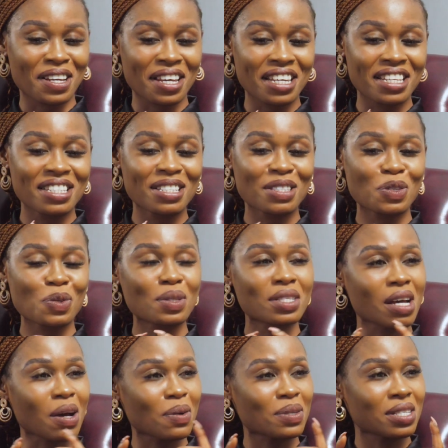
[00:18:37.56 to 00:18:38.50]
In
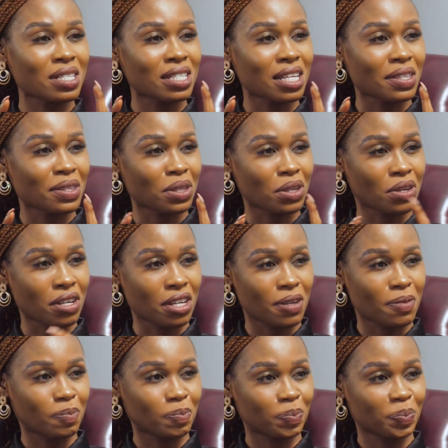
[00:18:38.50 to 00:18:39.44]
2003,
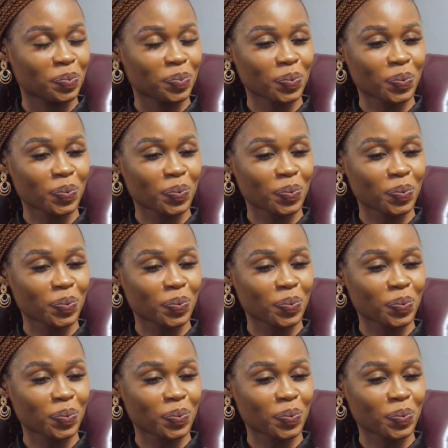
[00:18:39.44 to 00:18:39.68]
yes.